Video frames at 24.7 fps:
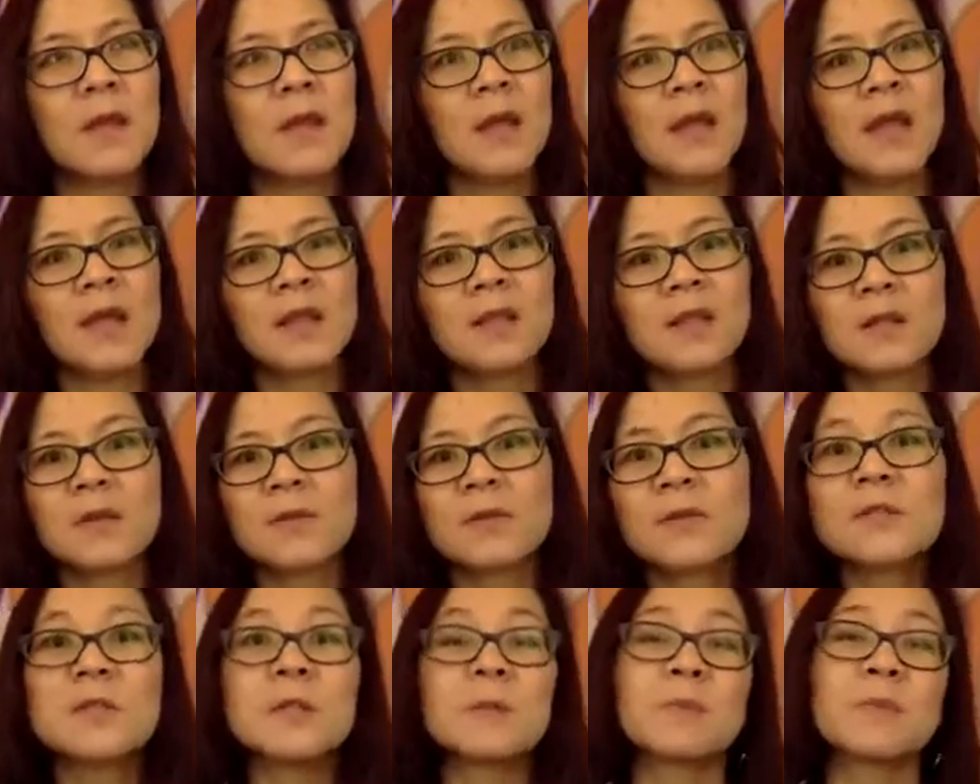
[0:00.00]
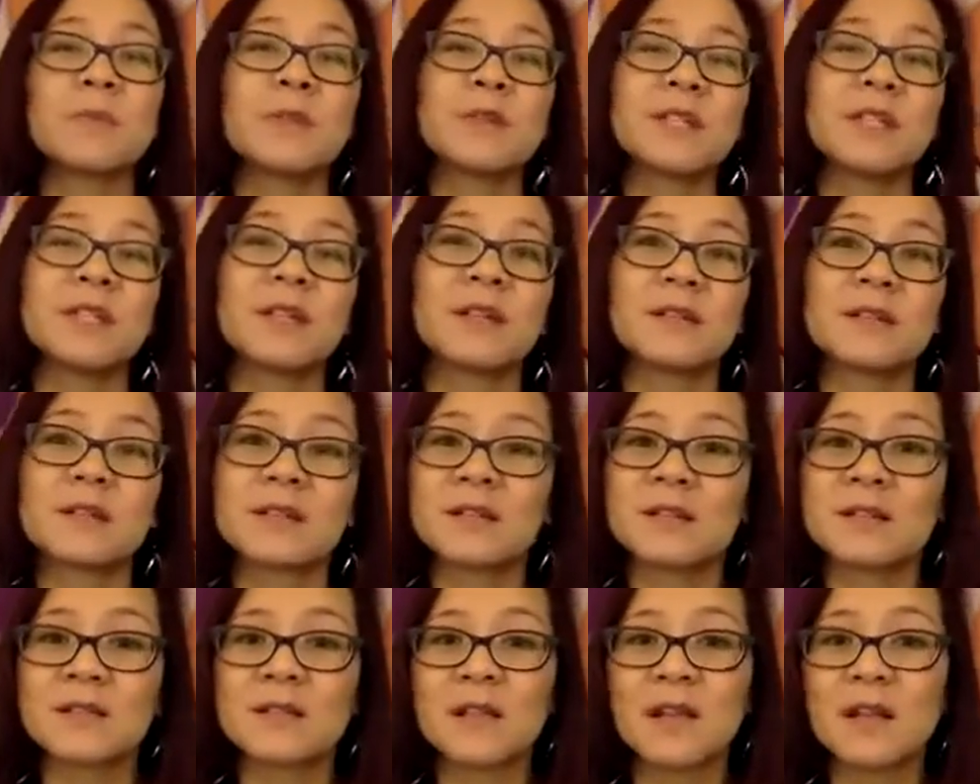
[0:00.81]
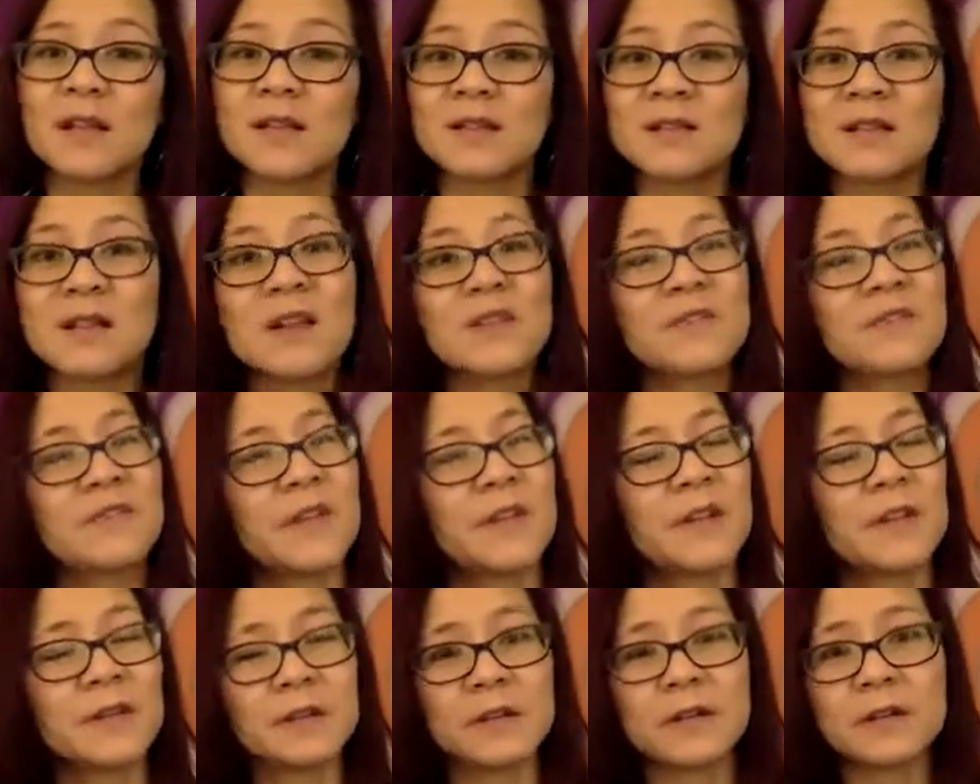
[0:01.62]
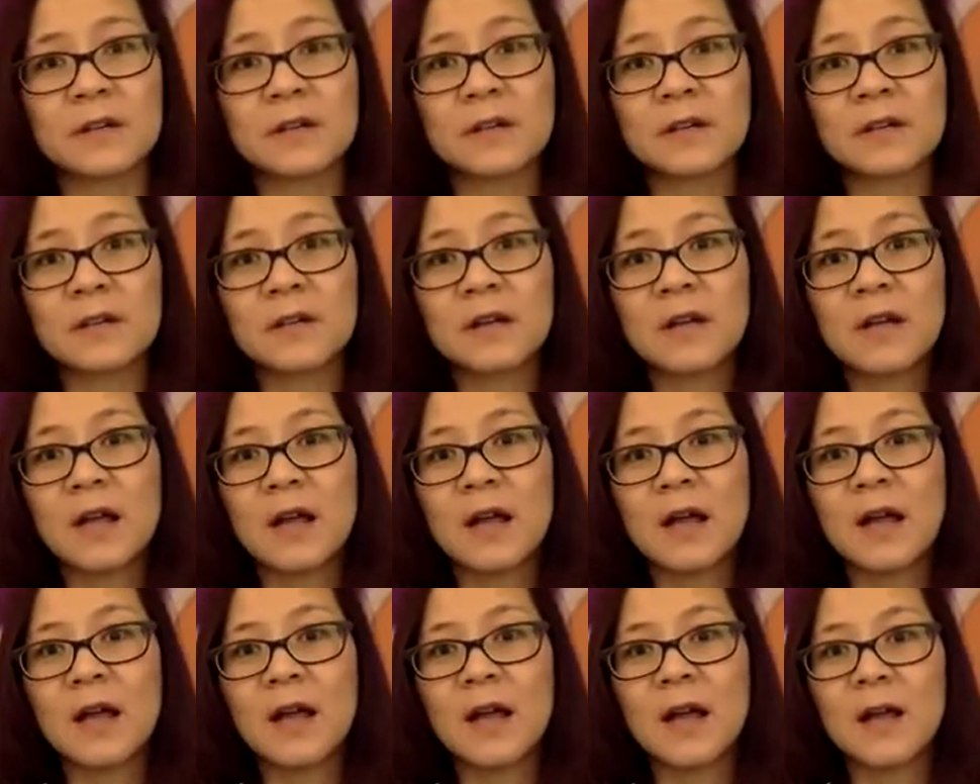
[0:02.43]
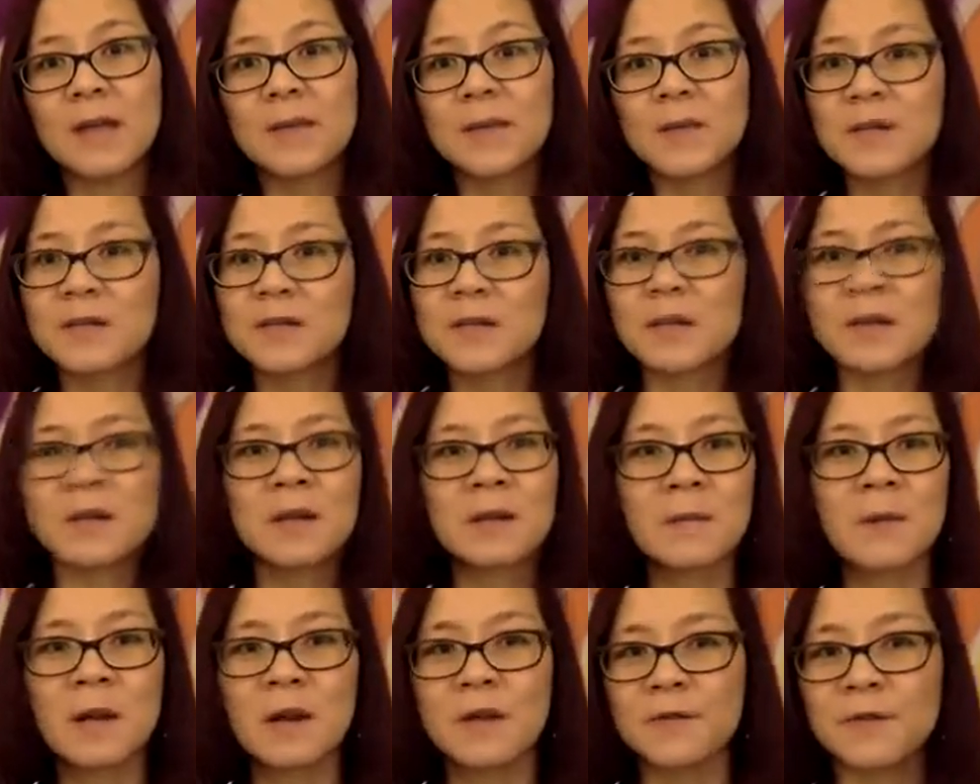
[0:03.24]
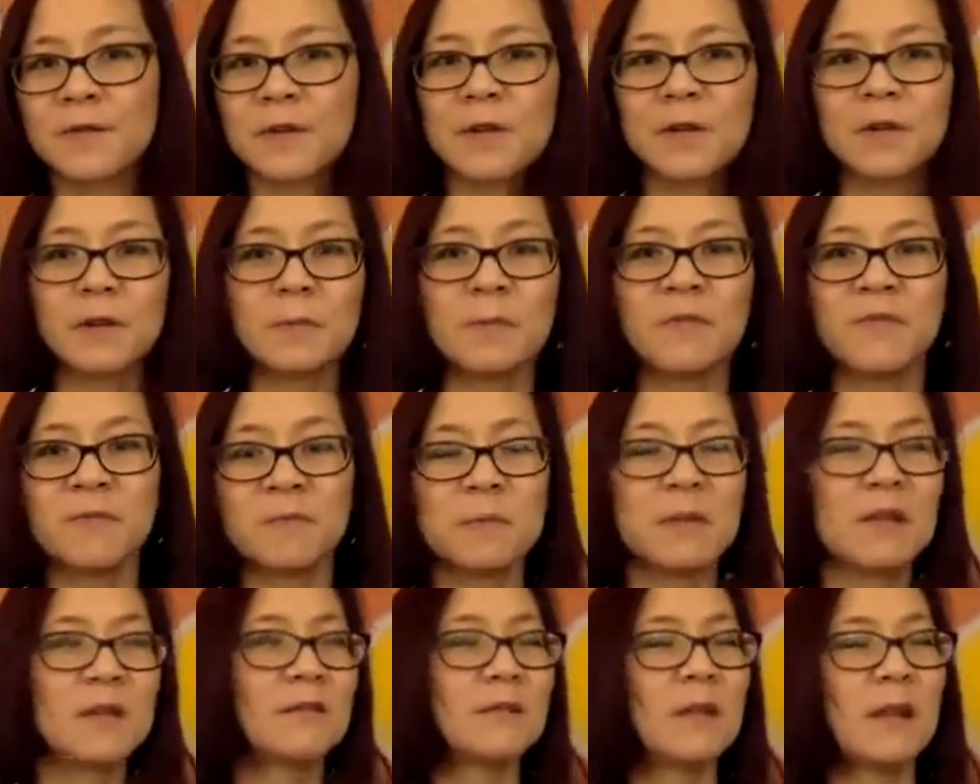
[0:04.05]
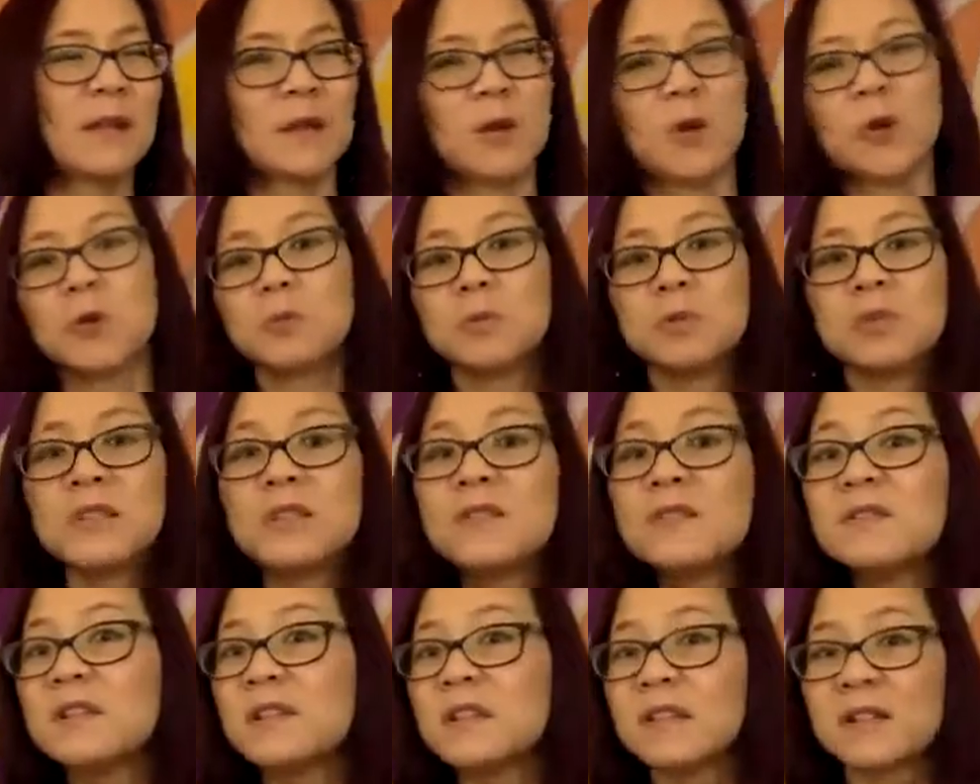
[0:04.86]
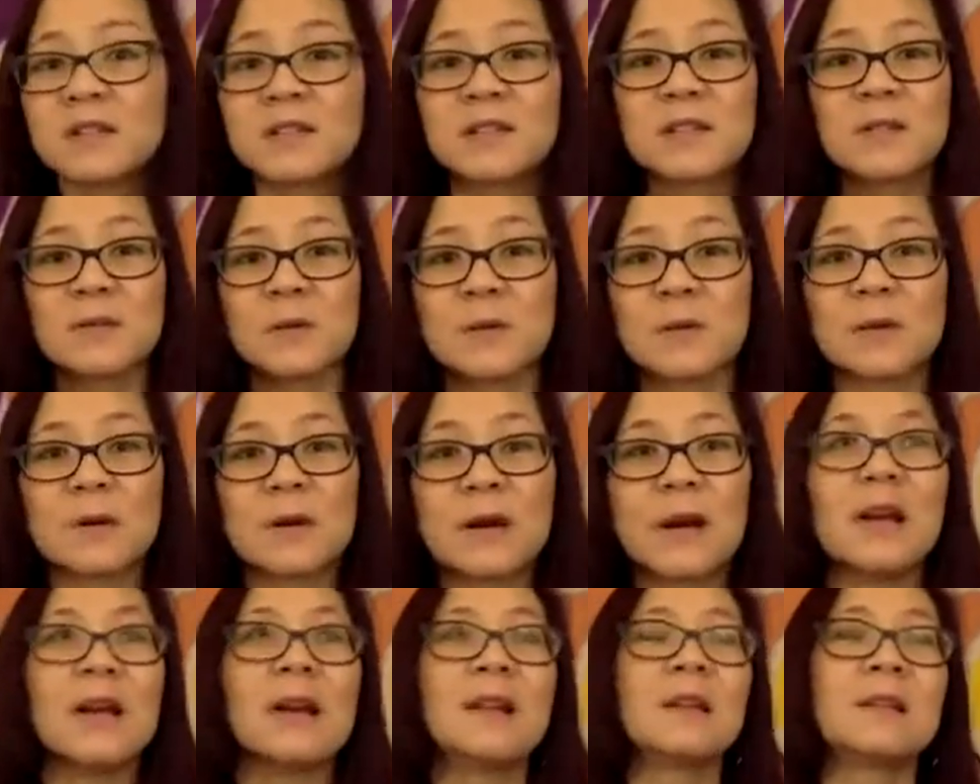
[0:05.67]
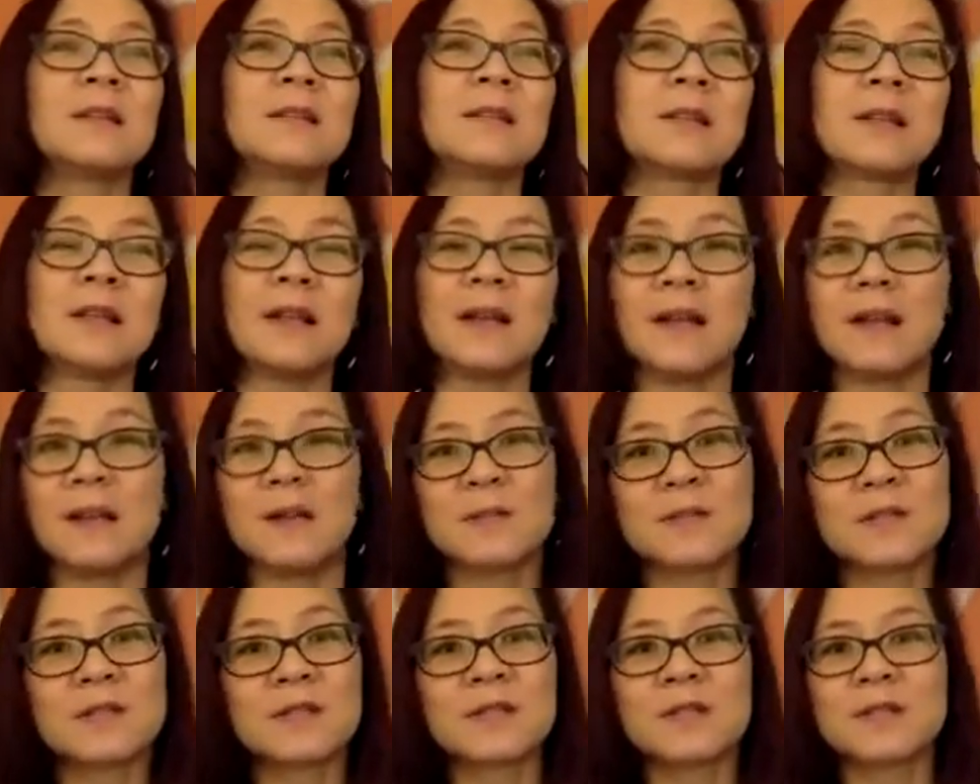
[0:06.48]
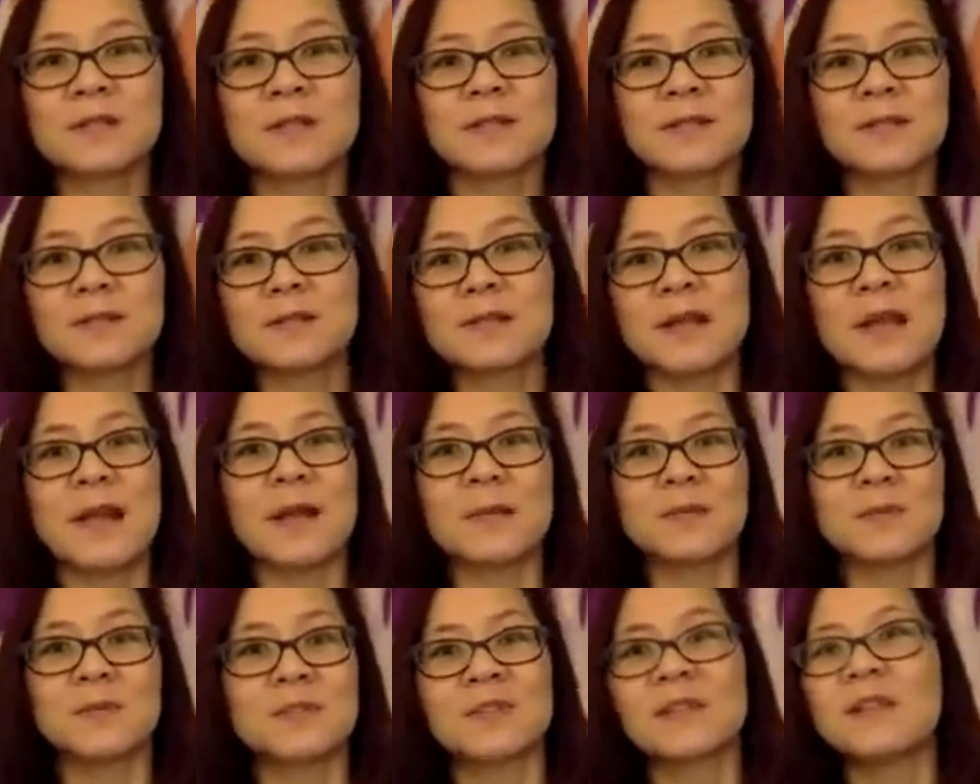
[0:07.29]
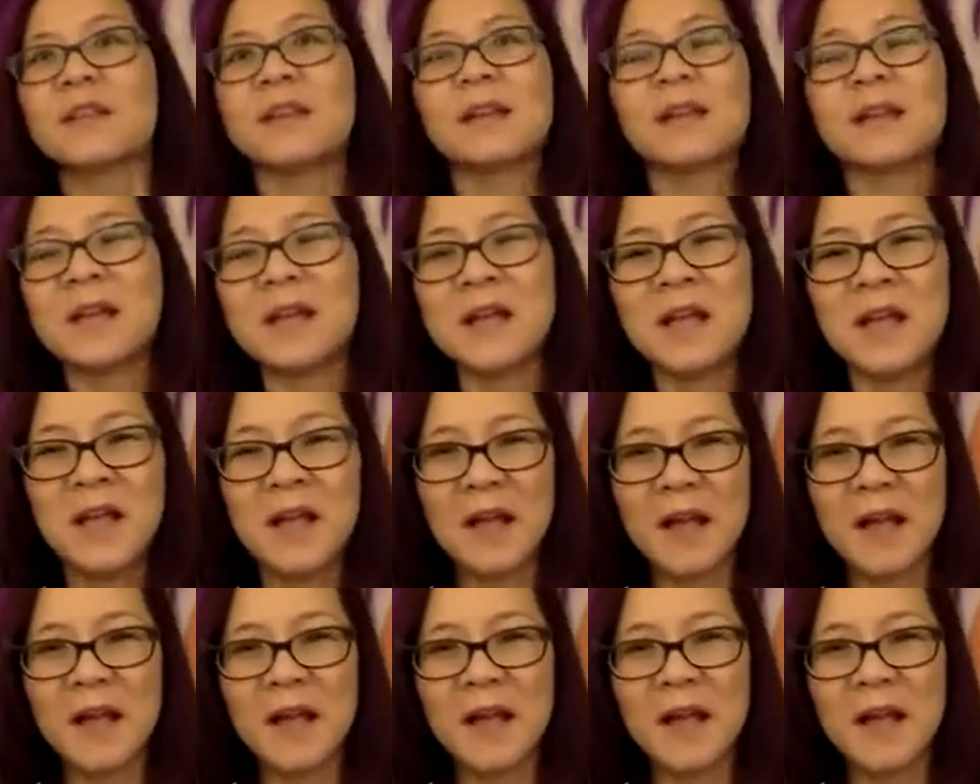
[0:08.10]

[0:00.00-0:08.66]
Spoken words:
And learn to predict success, not failure. I'm not talking about being like oblivious or head in the clouds, slap silly.